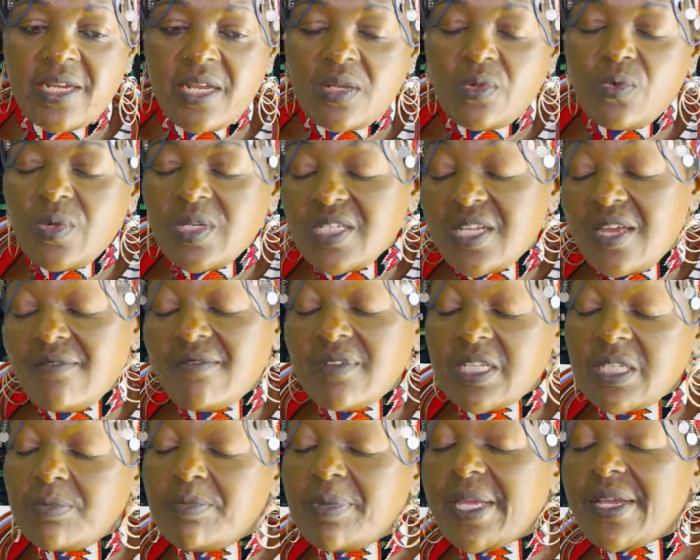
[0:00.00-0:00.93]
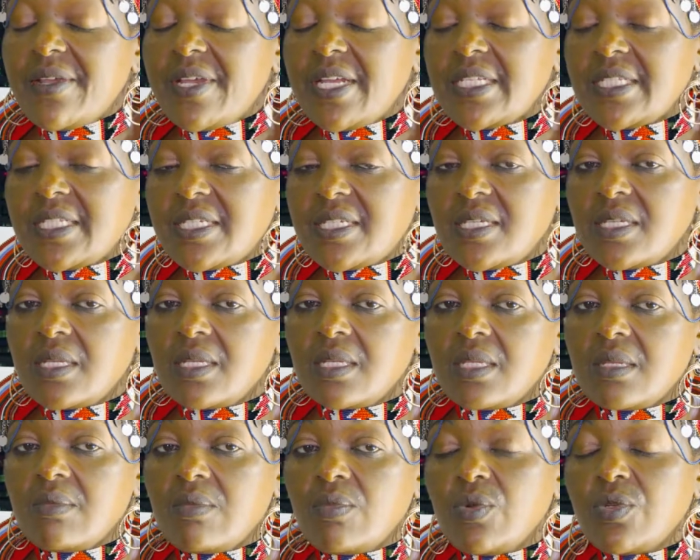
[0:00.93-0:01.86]
and what I've experienced,
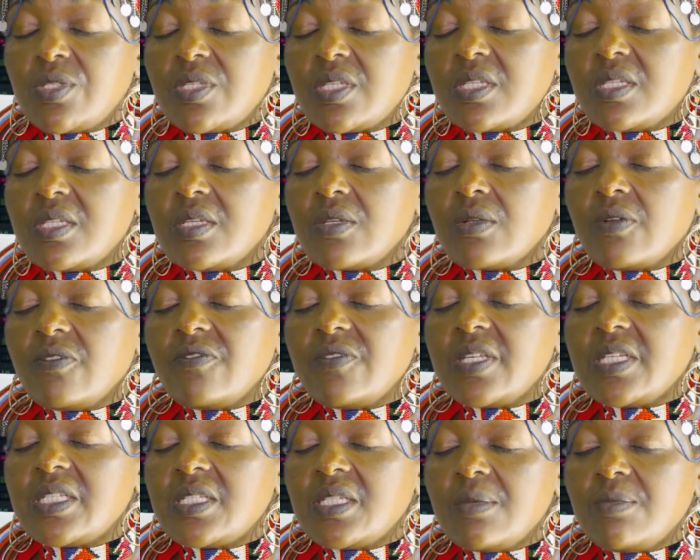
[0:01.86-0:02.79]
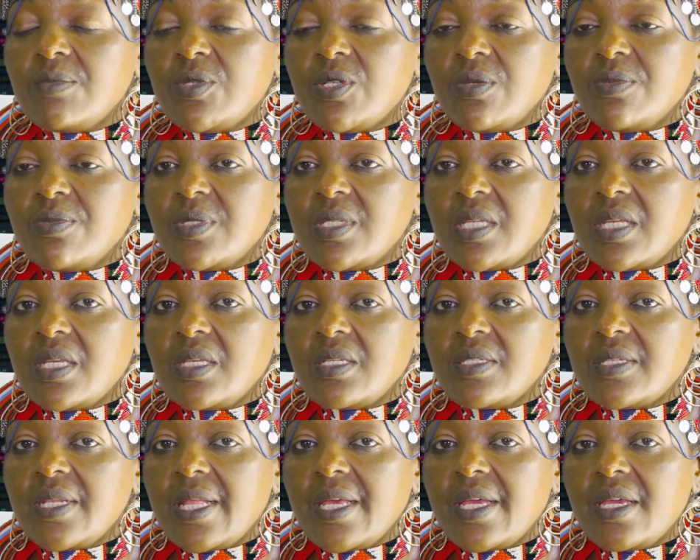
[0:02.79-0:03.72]
most of the symptoms
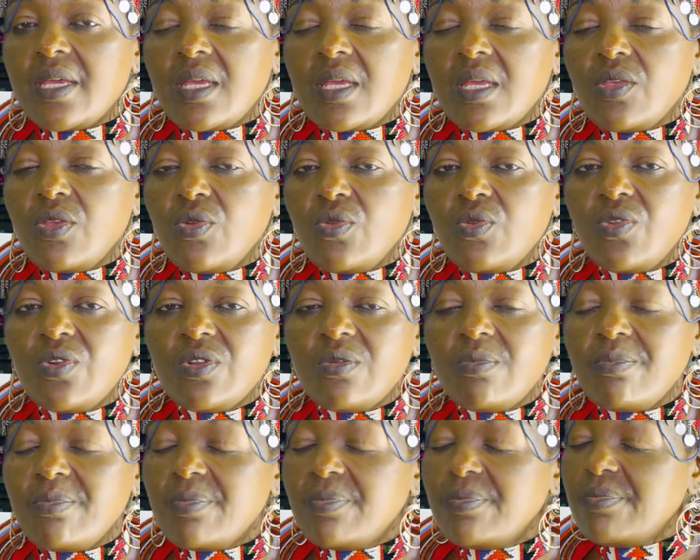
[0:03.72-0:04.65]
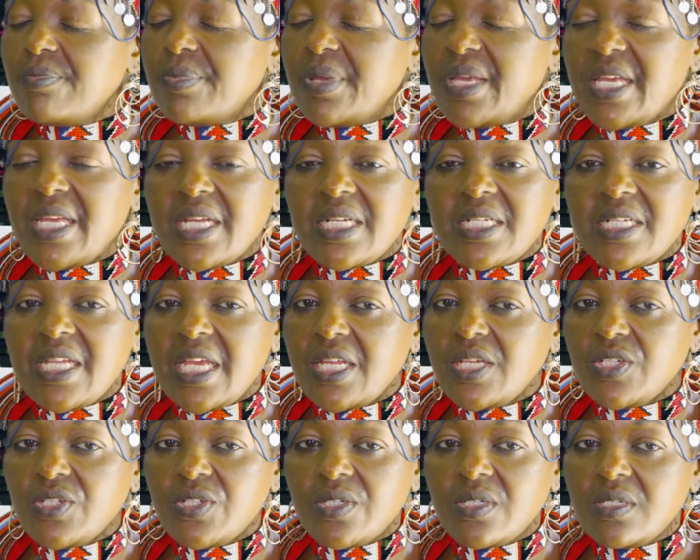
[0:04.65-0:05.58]
is like you don't pay
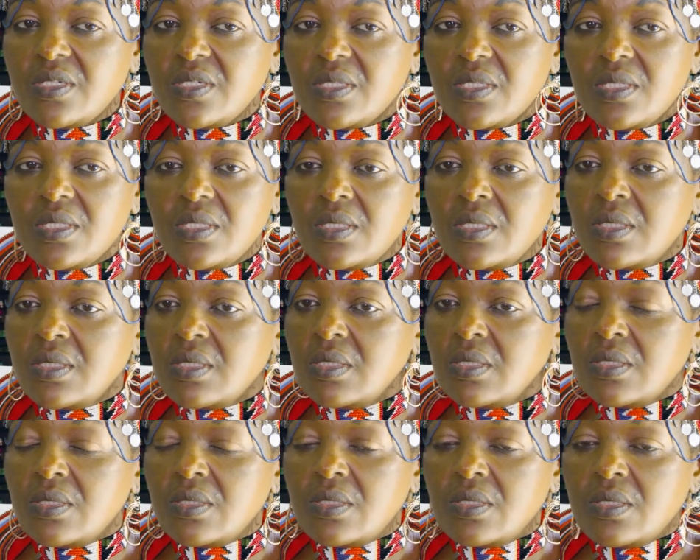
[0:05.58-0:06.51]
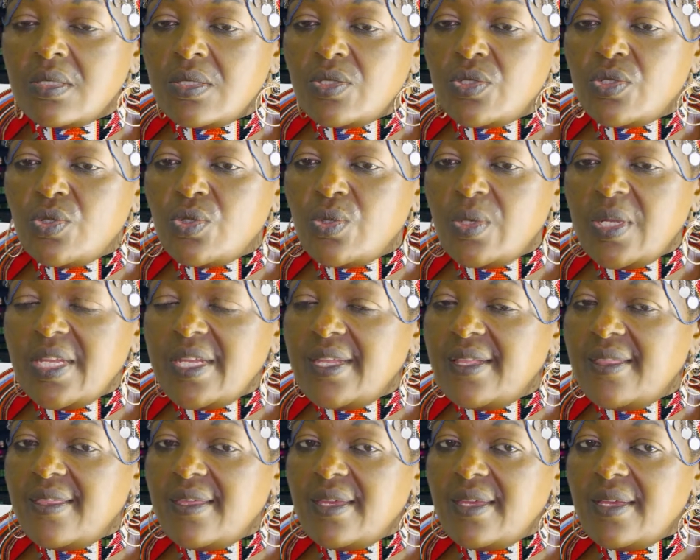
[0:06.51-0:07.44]
attention to
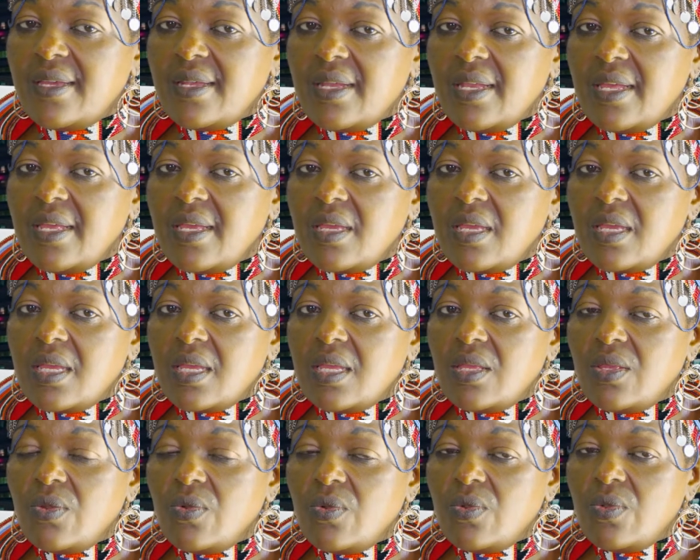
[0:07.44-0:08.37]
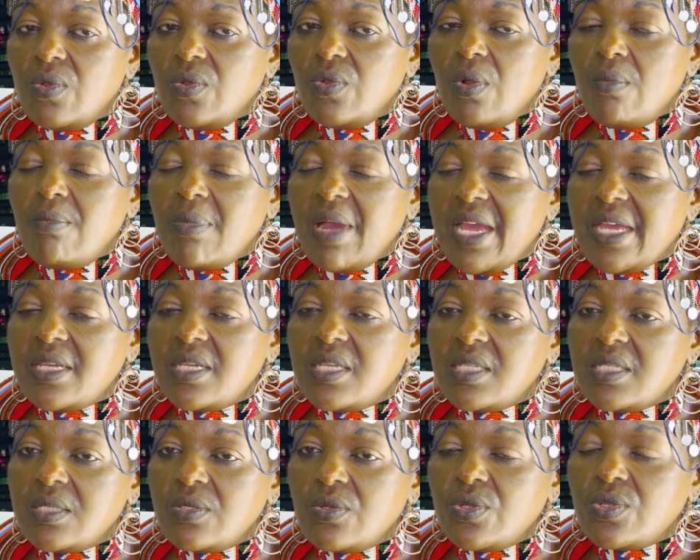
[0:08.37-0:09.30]
anything, like your mind
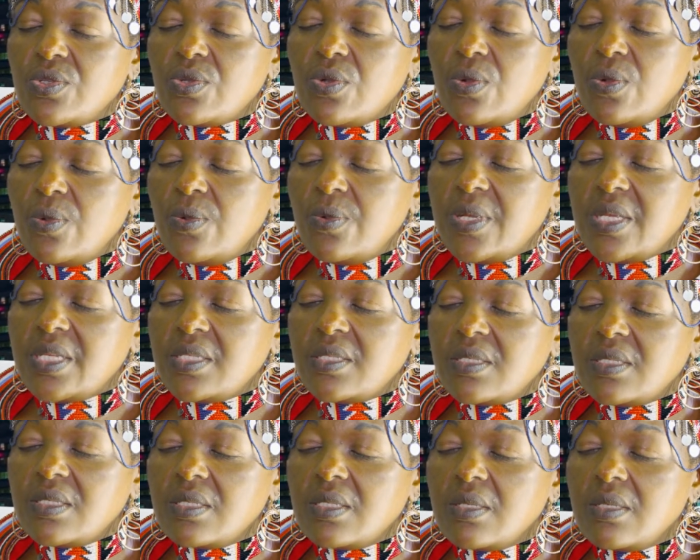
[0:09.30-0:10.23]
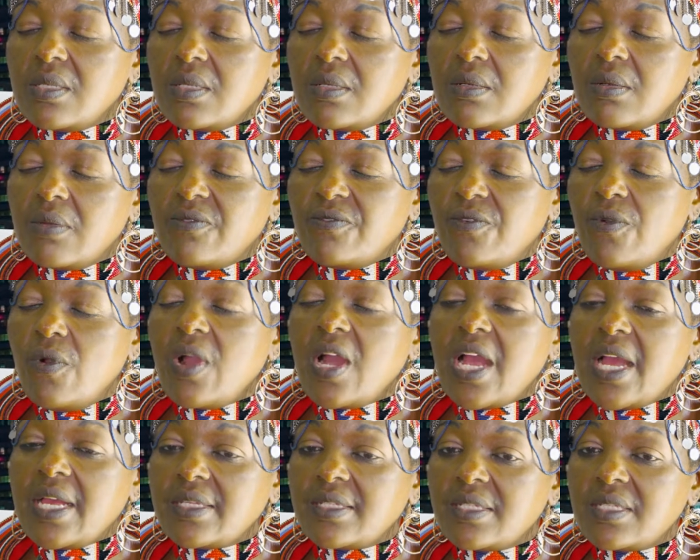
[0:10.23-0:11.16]
is not always
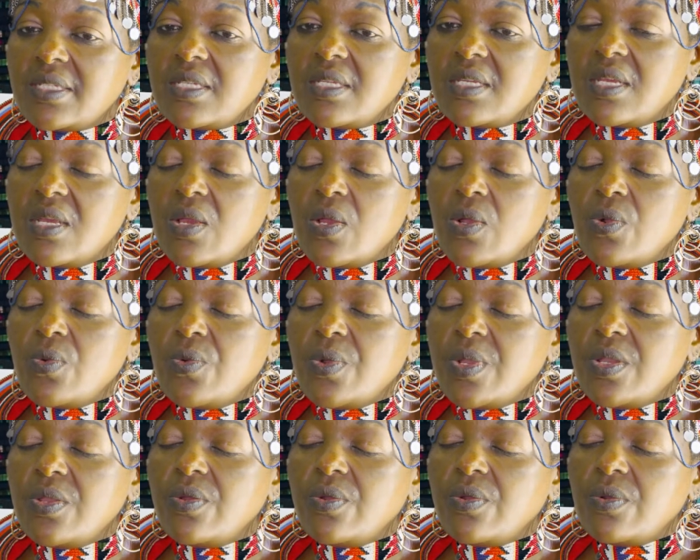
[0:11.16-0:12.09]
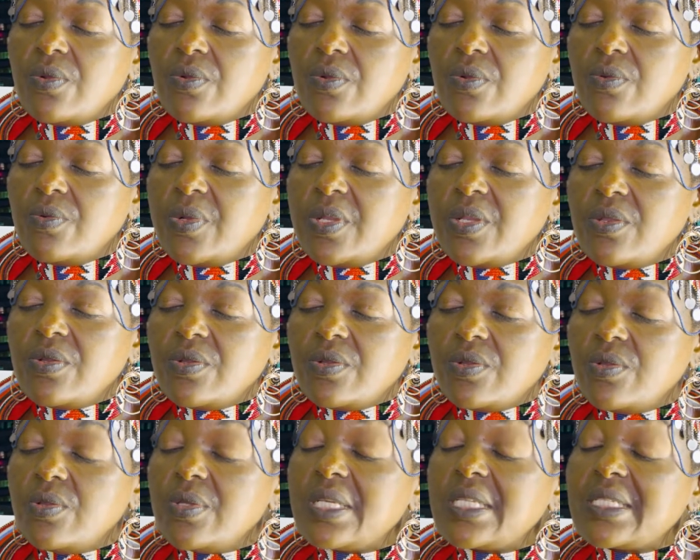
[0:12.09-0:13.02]
focused when you're
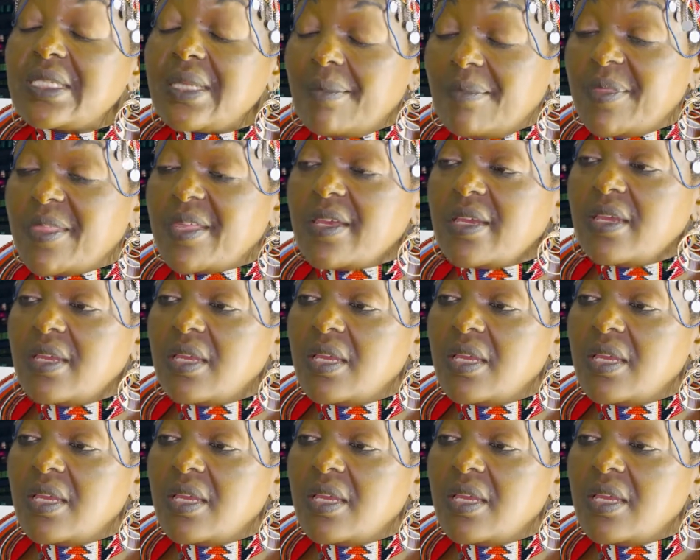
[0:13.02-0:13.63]
doing something.